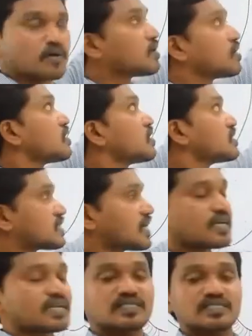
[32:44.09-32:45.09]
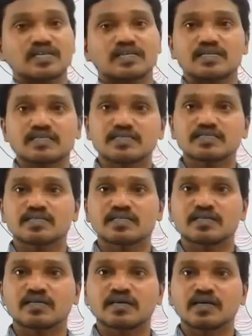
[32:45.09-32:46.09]
central sulcus,
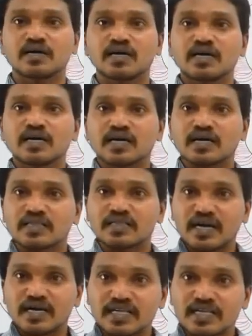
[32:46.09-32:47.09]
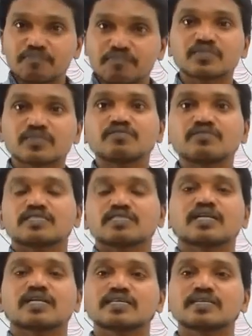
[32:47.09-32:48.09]
the depth of the
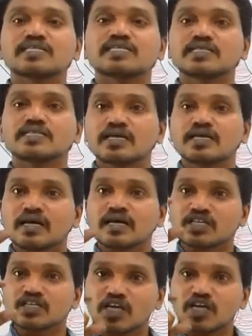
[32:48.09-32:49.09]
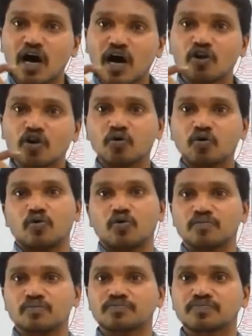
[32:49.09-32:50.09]
sulcus is shallow
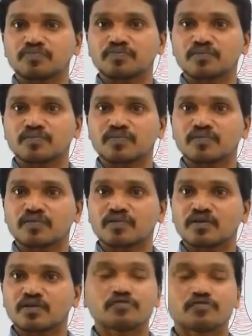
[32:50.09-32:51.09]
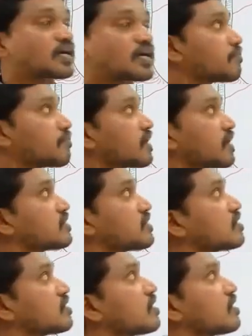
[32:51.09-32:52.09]
if you compare with
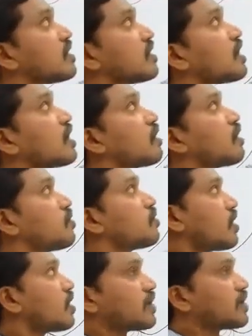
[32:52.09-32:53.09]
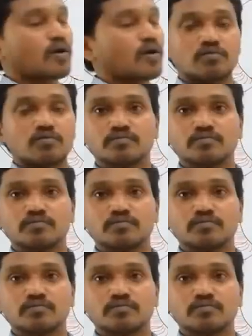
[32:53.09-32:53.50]
above and down.